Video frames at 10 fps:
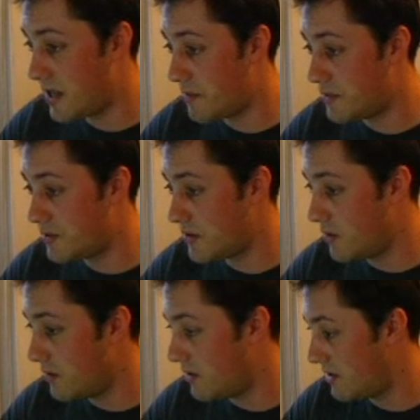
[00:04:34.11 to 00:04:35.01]
this
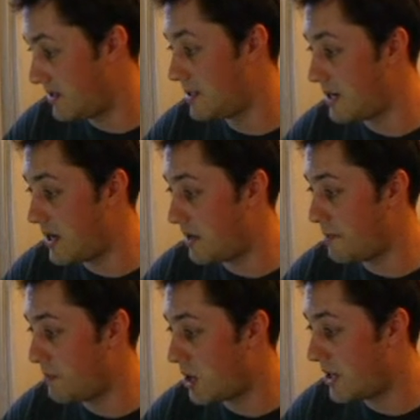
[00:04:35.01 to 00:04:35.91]

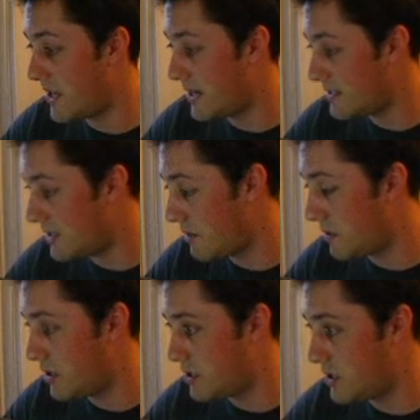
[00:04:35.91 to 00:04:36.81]

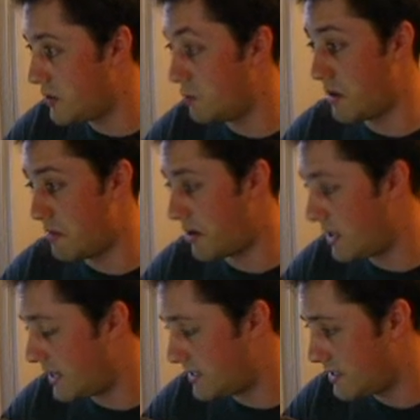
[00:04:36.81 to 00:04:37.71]
podcast up onto
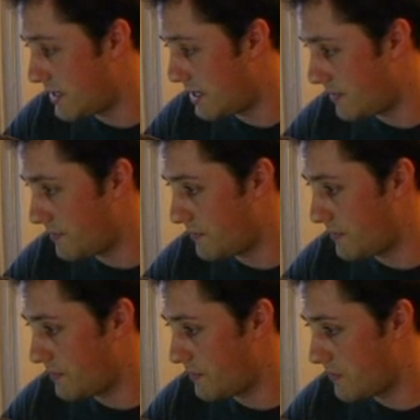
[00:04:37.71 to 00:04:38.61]
my podcast site.